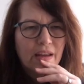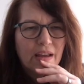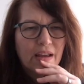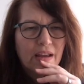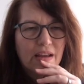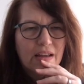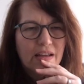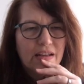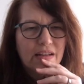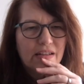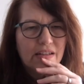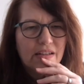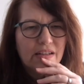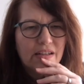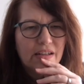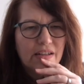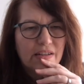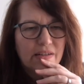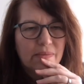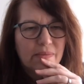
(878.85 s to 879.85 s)
And
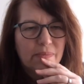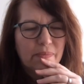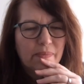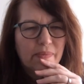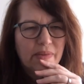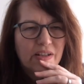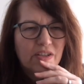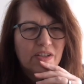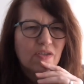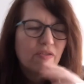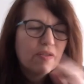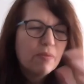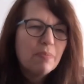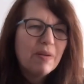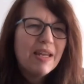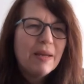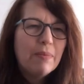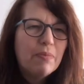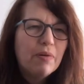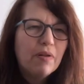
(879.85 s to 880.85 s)
it's not the
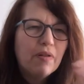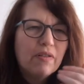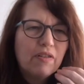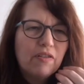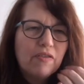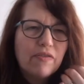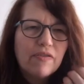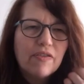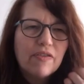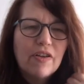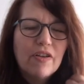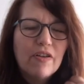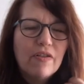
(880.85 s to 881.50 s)
people who've